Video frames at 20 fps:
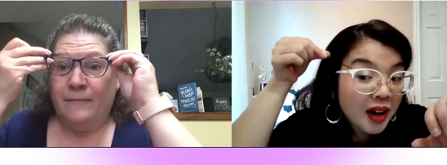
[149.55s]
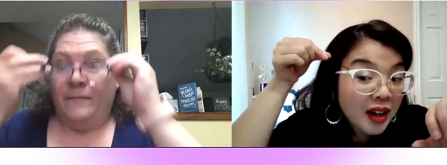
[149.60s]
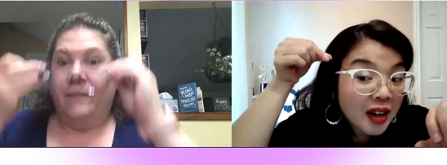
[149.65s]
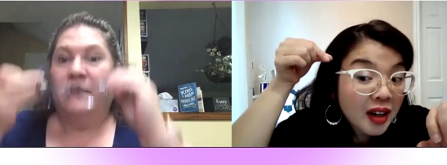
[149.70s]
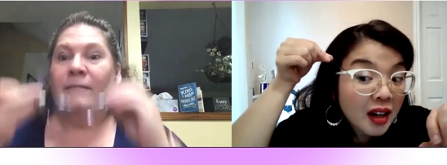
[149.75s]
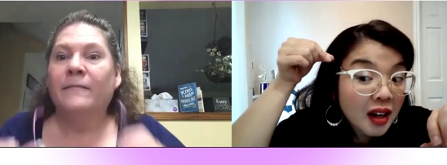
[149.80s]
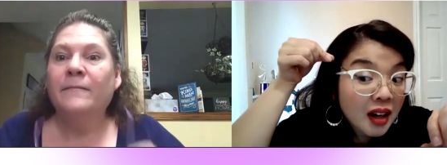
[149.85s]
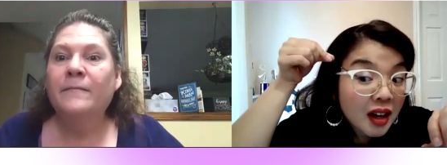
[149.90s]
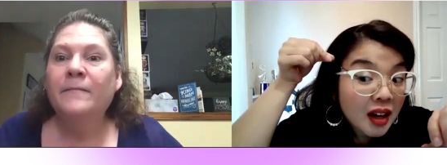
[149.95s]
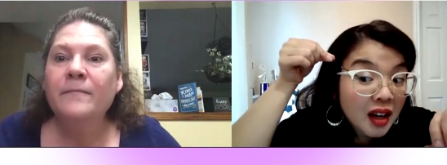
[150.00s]
Speaker 1: right?
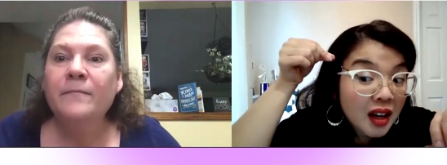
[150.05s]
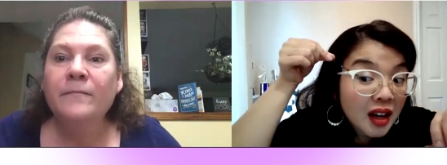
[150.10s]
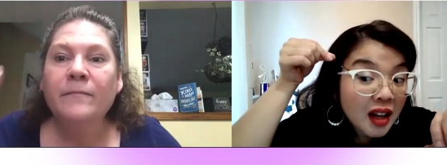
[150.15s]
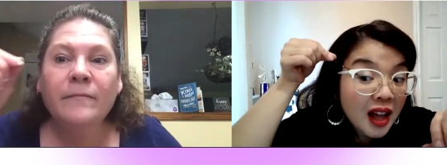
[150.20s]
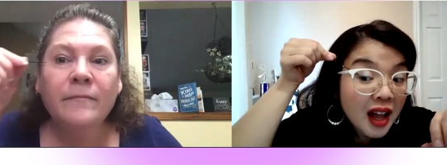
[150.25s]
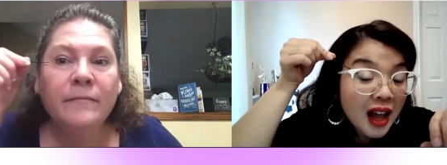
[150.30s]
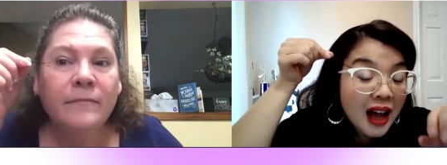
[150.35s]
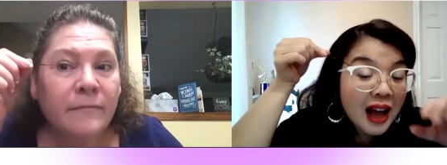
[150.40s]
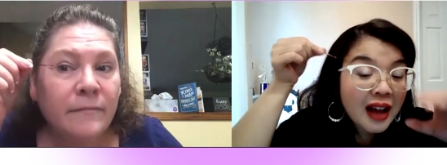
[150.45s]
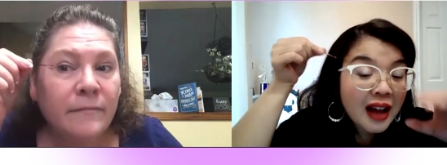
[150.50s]

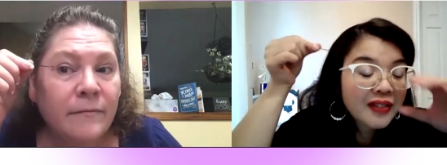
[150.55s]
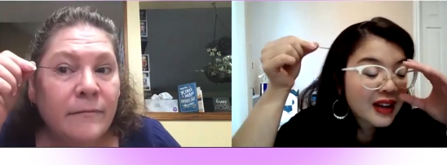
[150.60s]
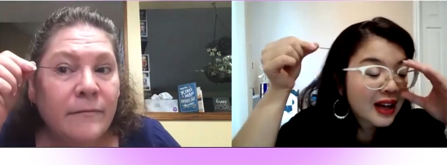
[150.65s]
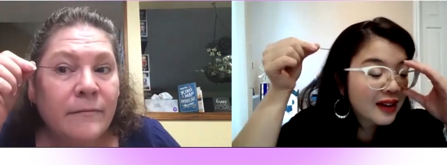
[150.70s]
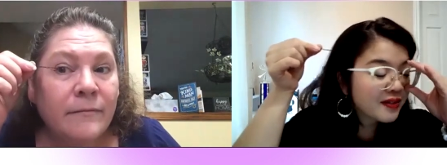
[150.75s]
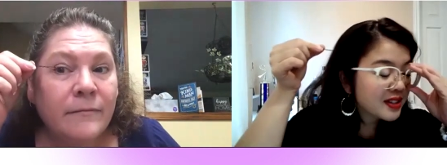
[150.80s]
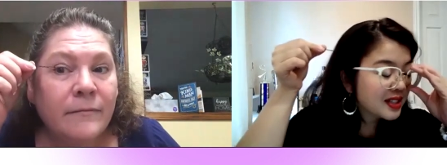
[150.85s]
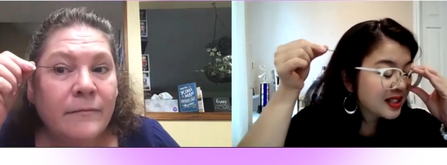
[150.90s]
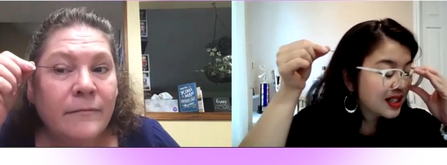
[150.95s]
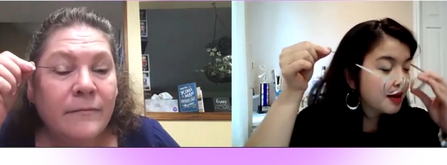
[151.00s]
I've,
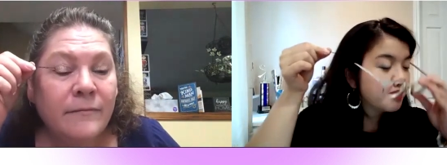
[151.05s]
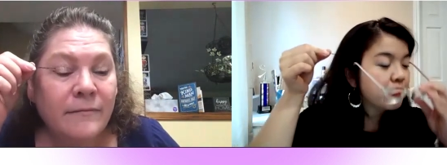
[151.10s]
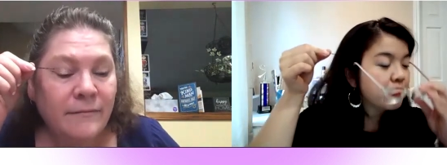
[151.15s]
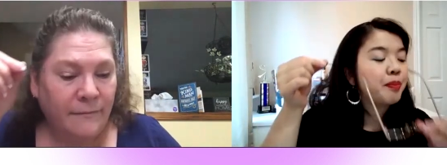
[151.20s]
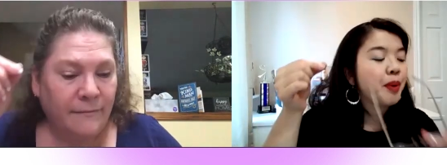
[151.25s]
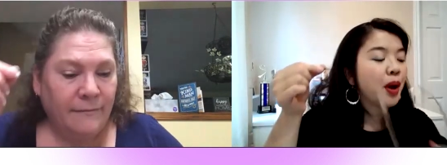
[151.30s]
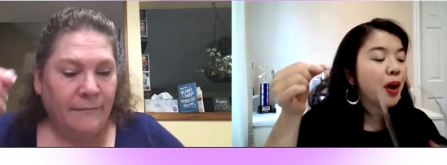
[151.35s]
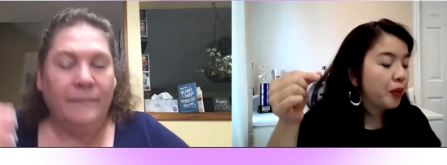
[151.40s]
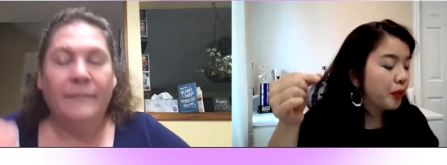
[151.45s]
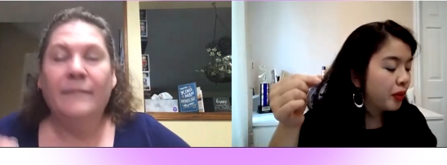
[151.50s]
I've seen
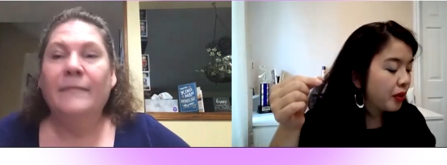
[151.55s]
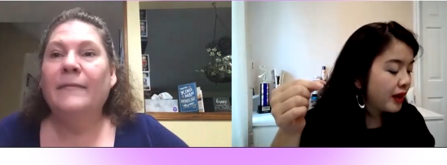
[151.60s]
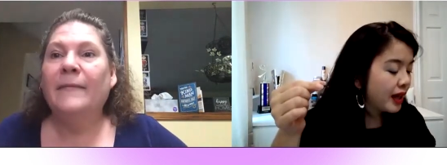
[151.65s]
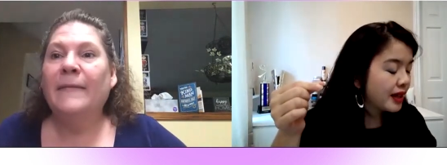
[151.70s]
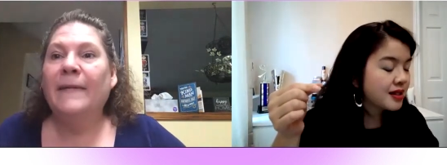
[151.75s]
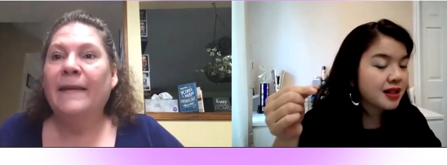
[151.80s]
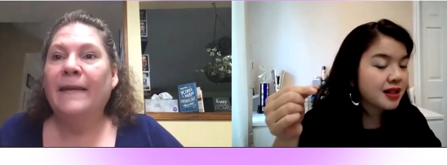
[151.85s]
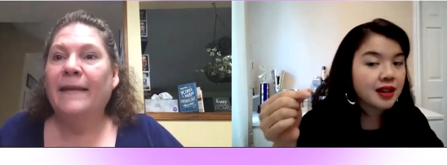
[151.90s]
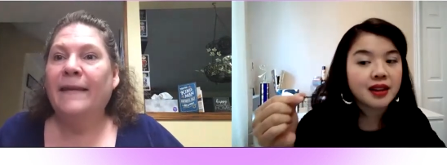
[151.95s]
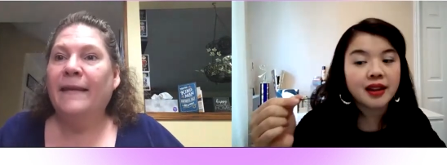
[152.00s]
both.
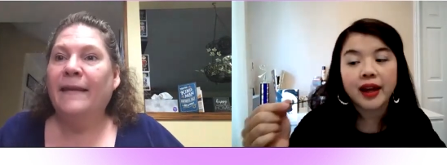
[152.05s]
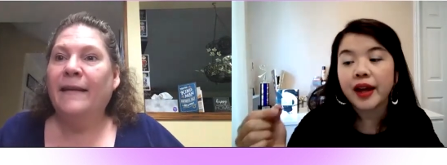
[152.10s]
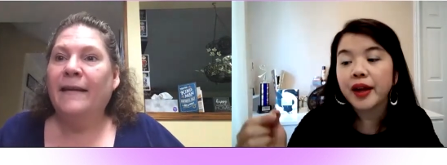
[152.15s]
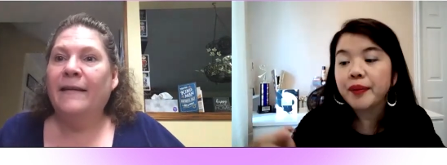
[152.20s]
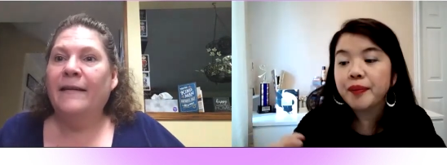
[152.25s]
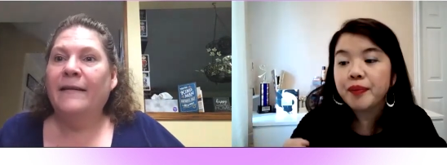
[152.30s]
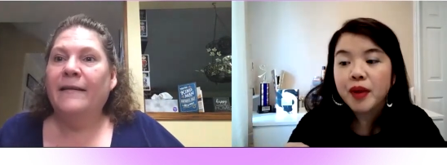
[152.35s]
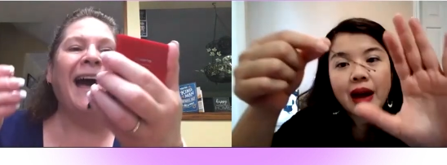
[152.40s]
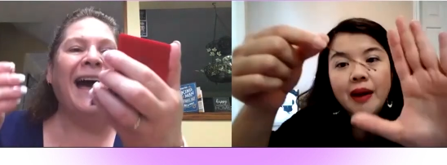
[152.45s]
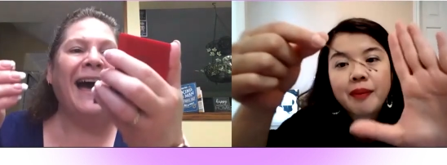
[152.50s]
That's the
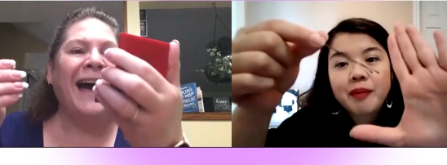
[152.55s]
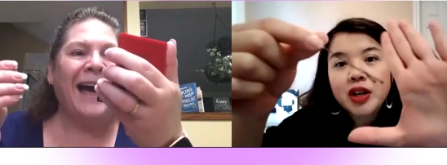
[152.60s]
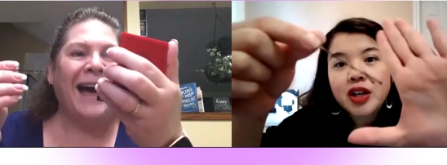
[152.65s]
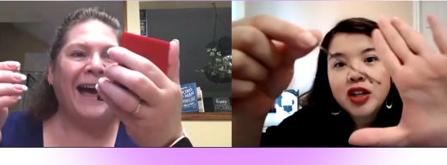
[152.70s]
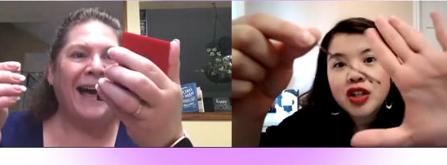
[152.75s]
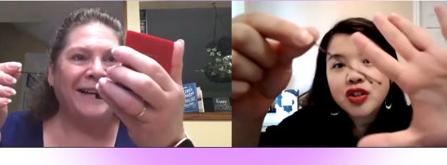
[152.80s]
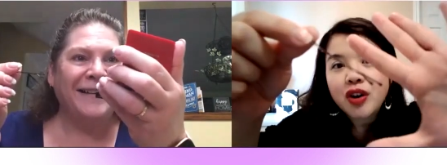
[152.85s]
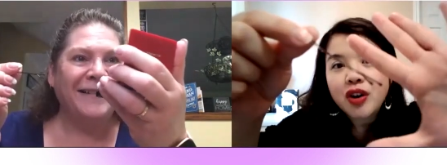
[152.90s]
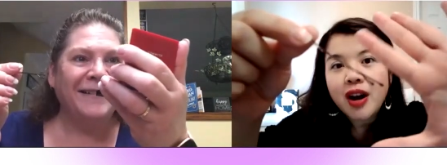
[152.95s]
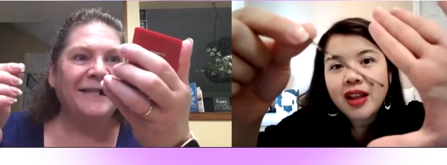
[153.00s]
thing. I, I'm going
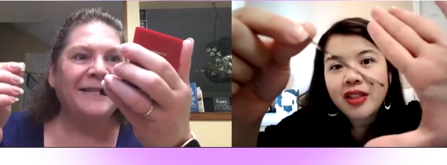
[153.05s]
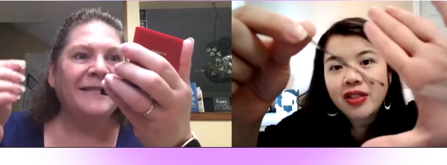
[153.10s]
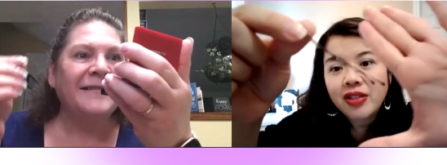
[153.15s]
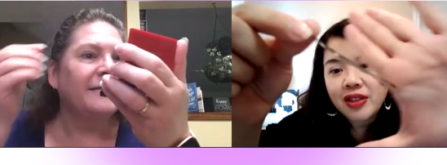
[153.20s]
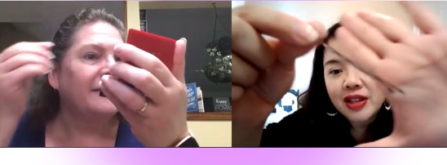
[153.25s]
to try